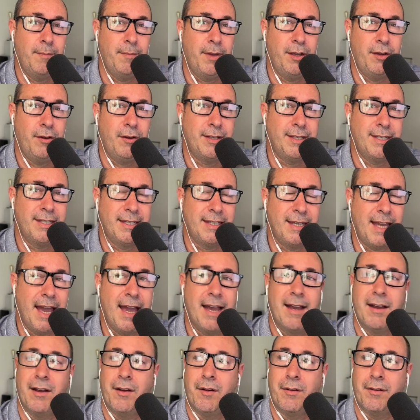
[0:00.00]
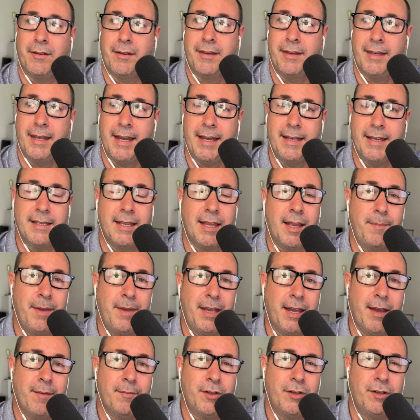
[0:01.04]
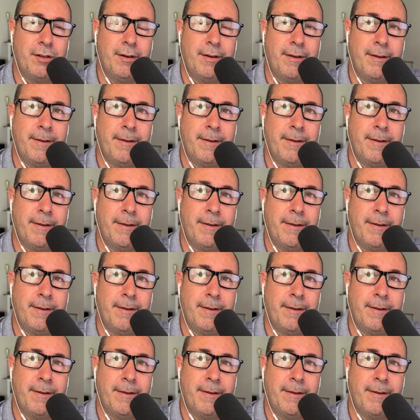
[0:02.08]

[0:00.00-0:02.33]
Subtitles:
but you could scale these and they become